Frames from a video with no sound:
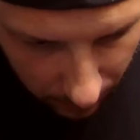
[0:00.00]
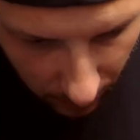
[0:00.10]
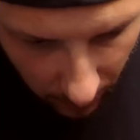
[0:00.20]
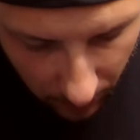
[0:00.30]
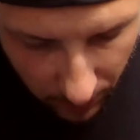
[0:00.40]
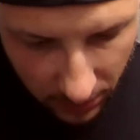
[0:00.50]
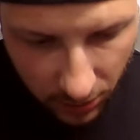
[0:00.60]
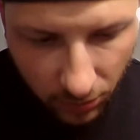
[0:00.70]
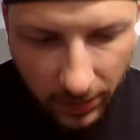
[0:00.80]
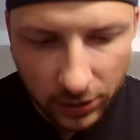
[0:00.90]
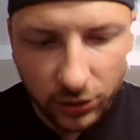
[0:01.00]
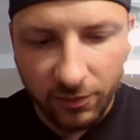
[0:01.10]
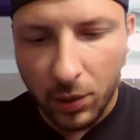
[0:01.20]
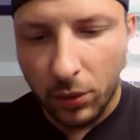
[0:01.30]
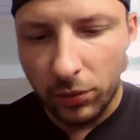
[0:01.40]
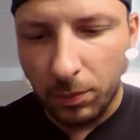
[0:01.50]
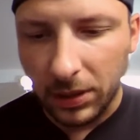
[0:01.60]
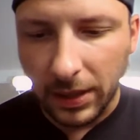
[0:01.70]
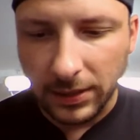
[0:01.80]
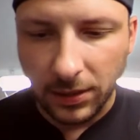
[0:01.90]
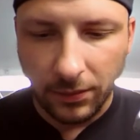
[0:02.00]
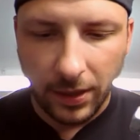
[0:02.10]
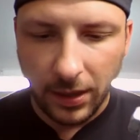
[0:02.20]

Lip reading: probably too much of both, but that's all right,